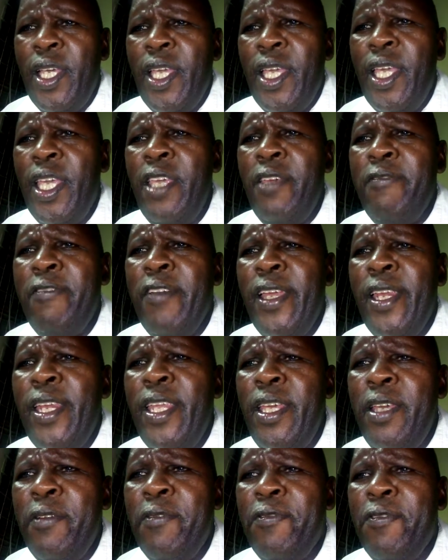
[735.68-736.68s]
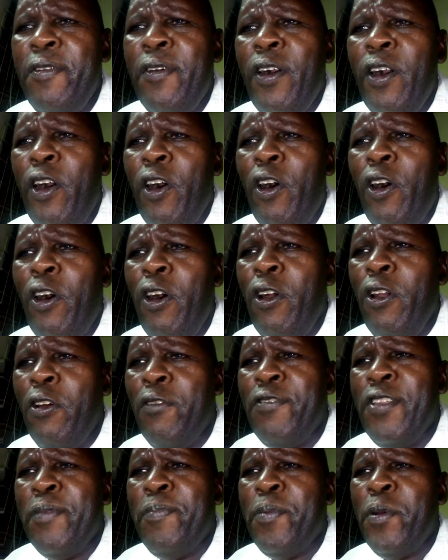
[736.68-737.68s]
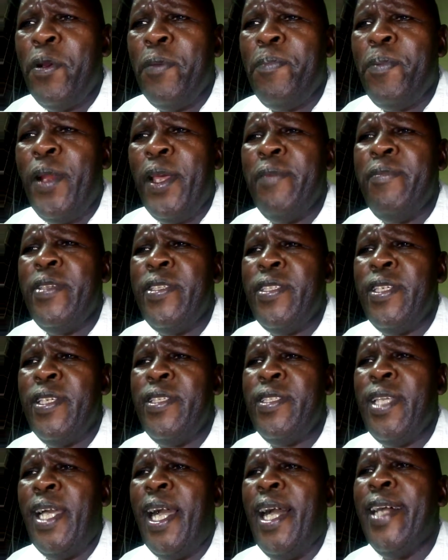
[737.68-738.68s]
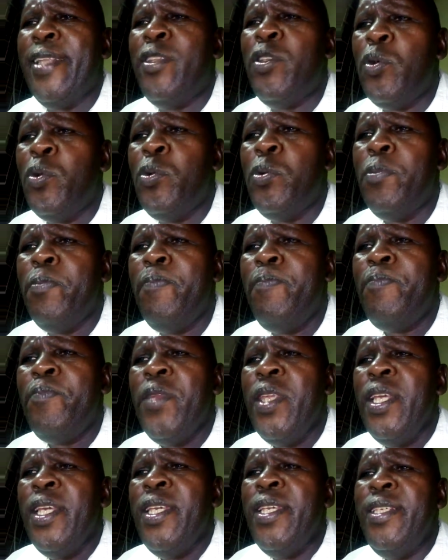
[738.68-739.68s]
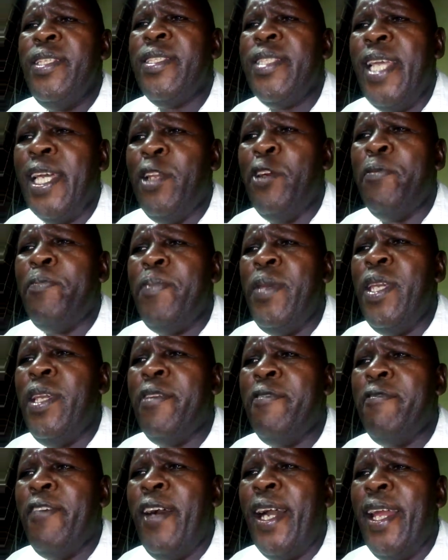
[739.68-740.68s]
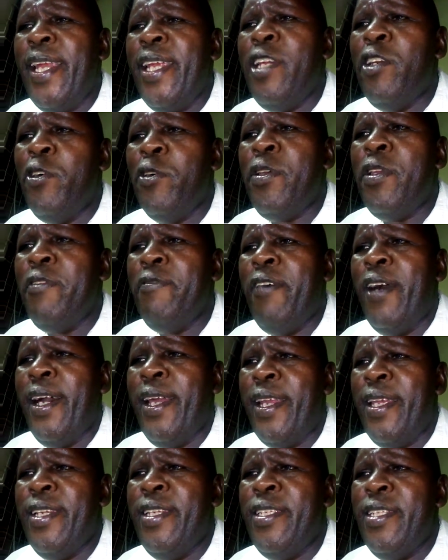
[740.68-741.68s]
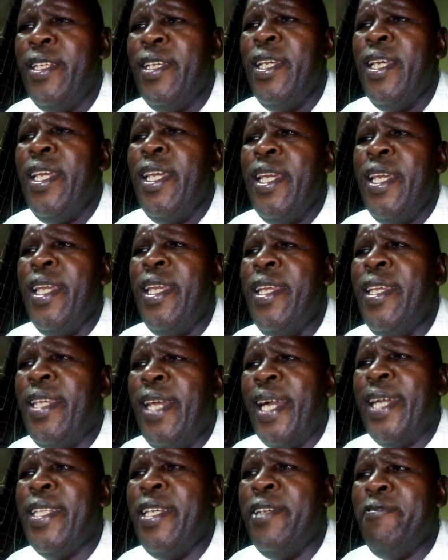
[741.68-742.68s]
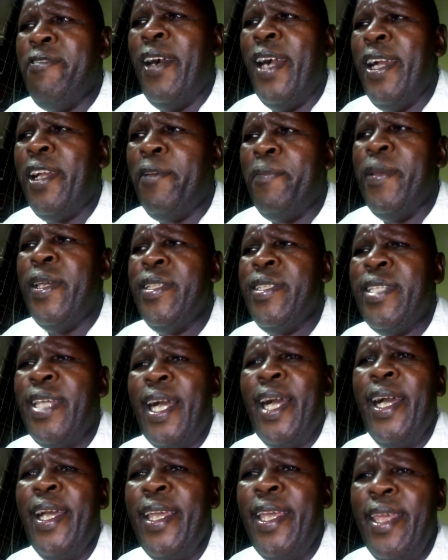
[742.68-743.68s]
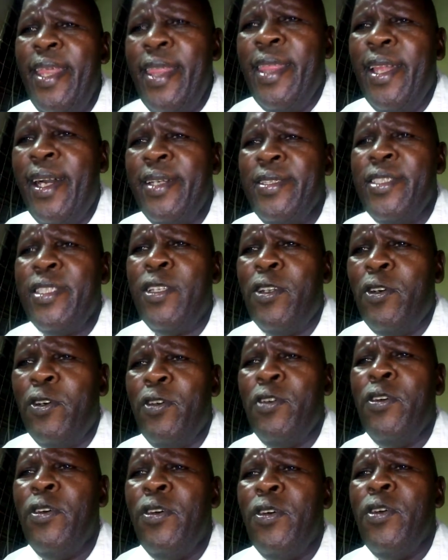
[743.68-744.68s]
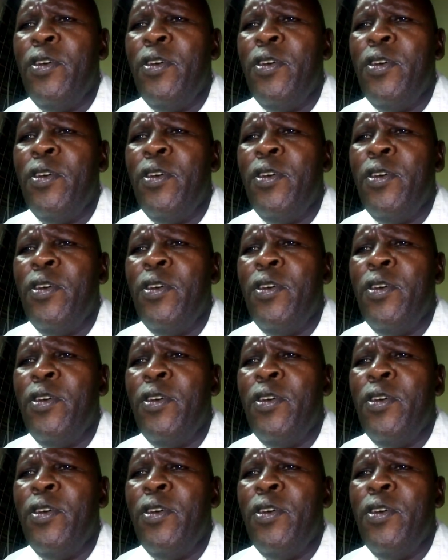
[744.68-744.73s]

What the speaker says: even if all of the premises are true. Instead of being variant or invariant, inductive arguments are either strong